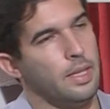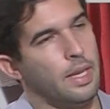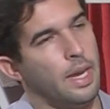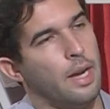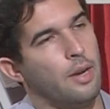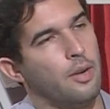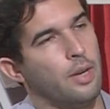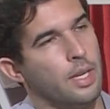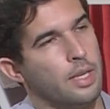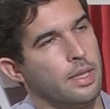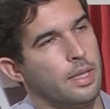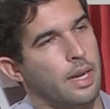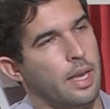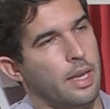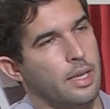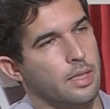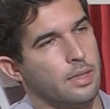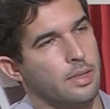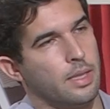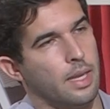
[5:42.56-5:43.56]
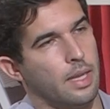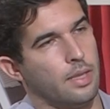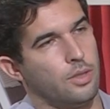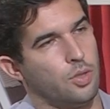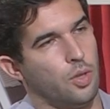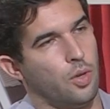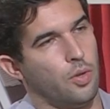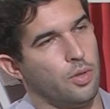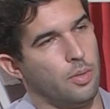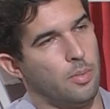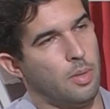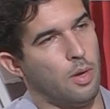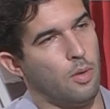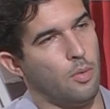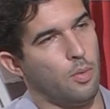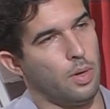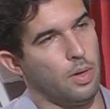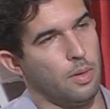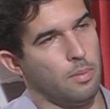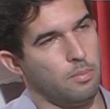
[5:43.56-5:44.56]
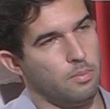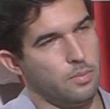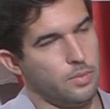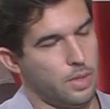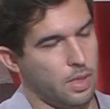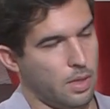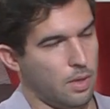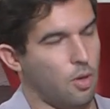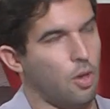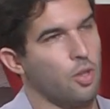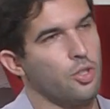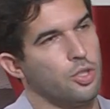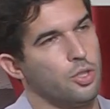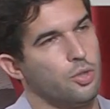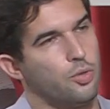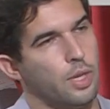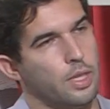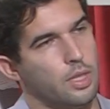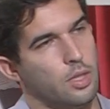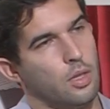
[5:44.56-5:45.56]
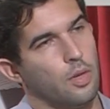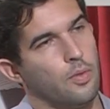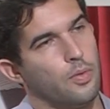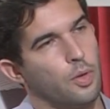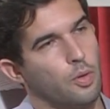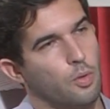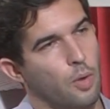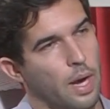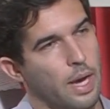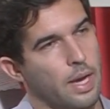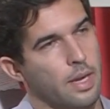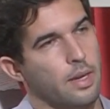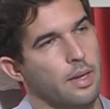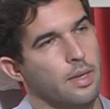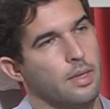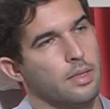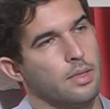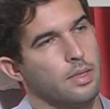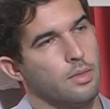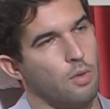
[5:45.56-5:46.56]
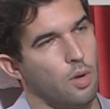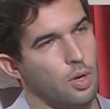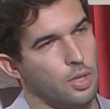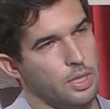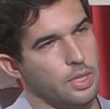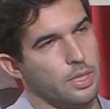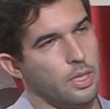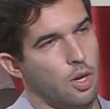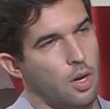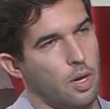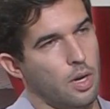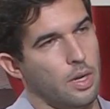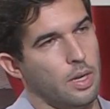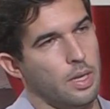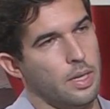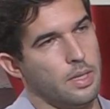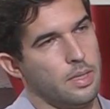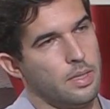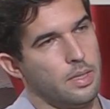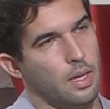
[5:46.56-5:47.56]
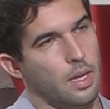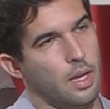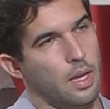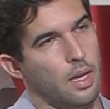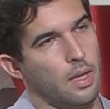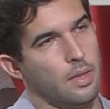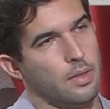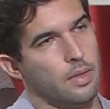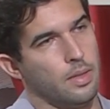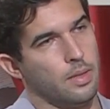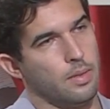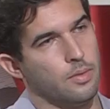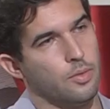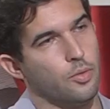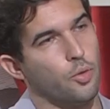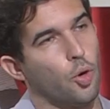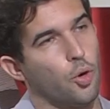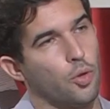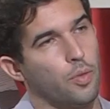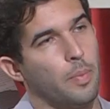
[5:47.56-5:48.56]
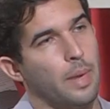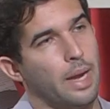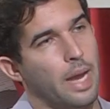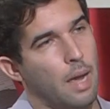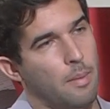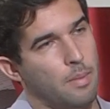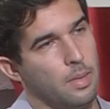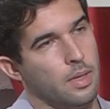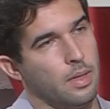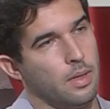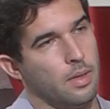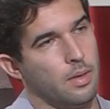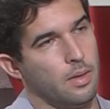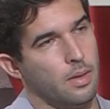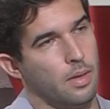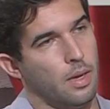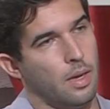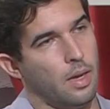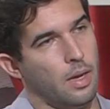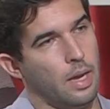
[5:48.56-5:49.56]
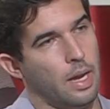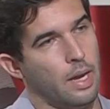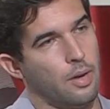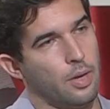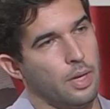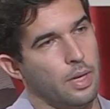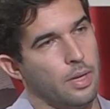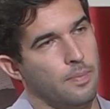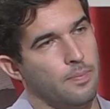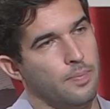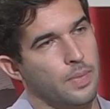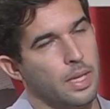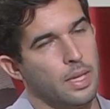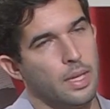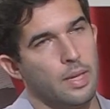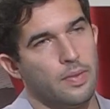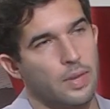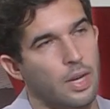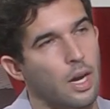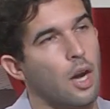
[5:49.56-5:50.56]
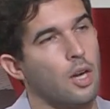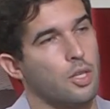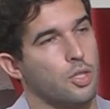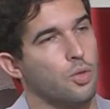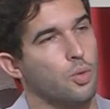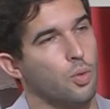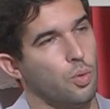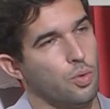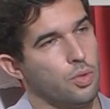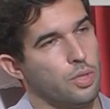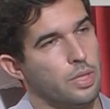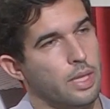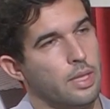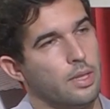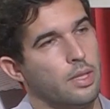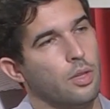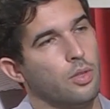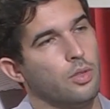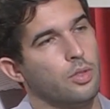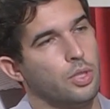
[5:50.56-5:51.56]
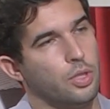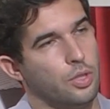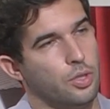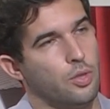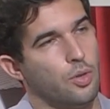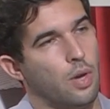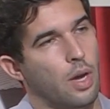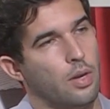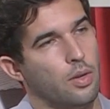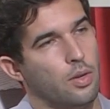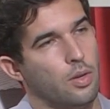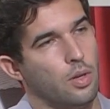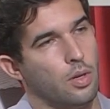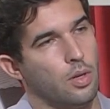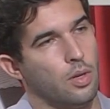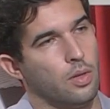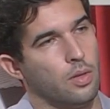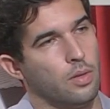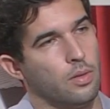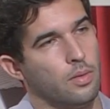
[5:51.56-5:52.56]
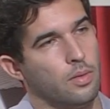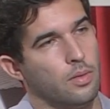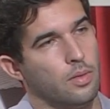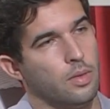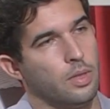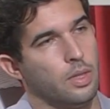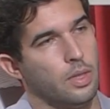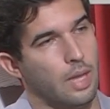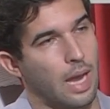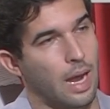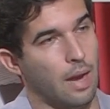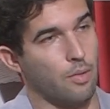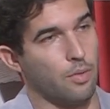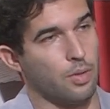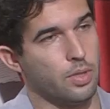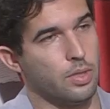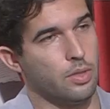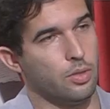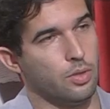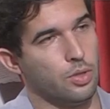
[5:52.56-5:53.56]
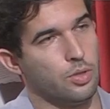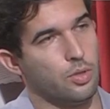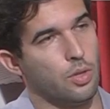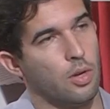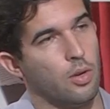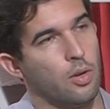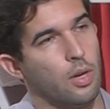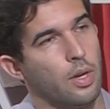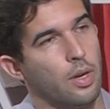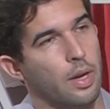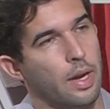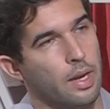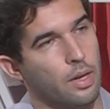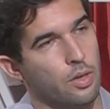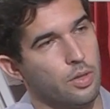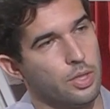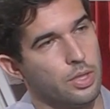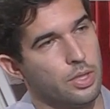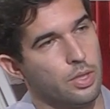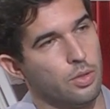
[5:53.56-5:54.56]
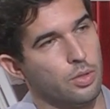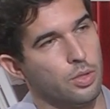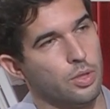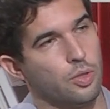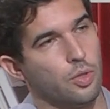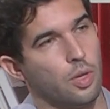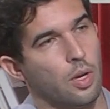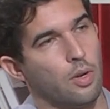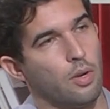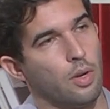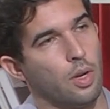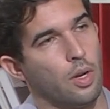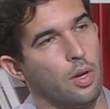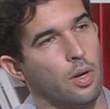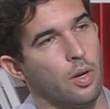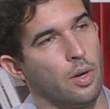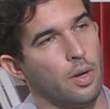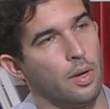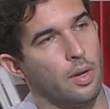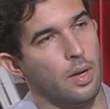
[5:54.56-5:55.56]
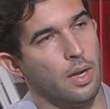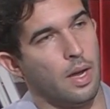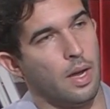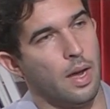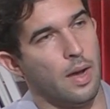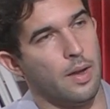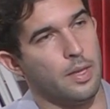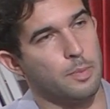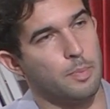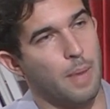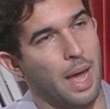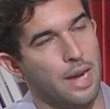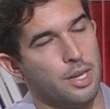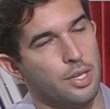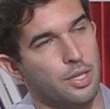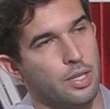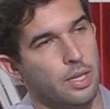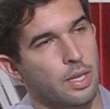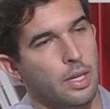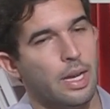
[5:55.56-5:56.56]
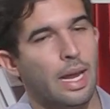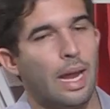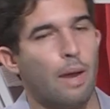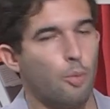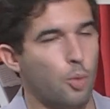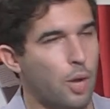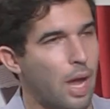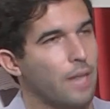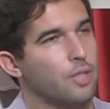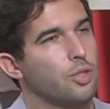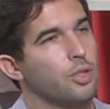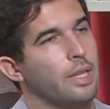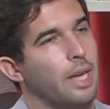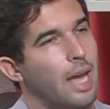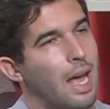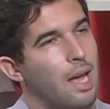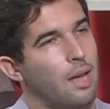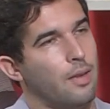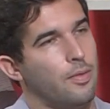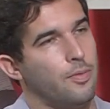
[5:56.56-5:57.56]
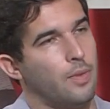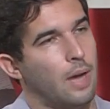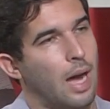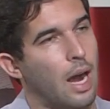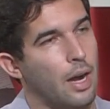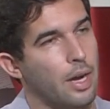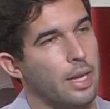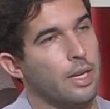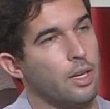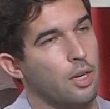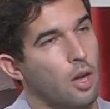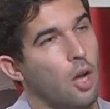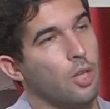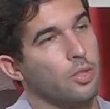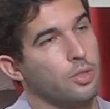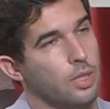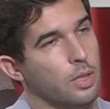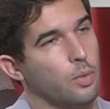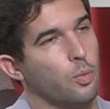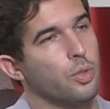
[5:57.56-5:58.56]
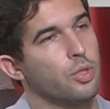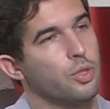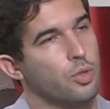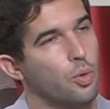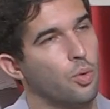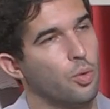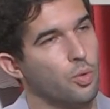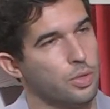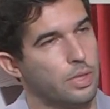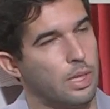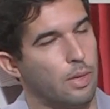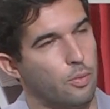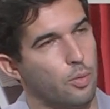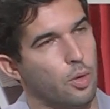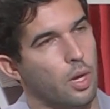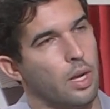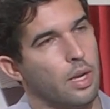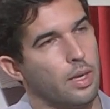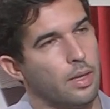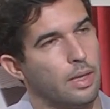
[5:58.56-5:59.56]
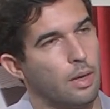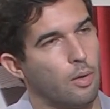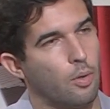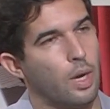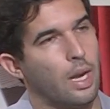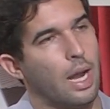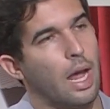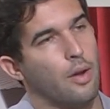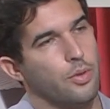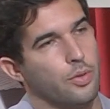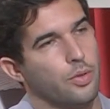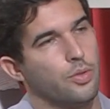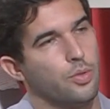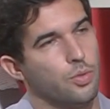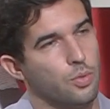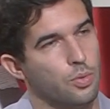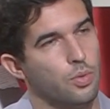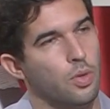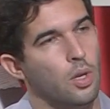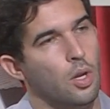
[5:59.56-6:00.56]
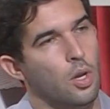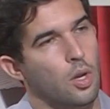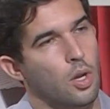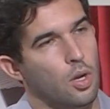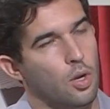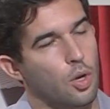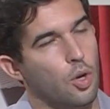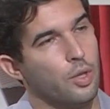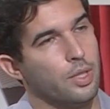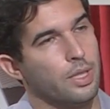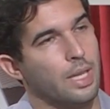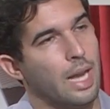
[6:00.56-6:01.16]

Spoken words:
the area that I told you about, where the concentration of Ukrainians and Russians are, is the North Miami area. There are schools that they'll teach you how to learn the language. They'll teach you how to learn English. They'll teach you how to learn Spanish. And we actually are in contact with schools that will allow you to learn the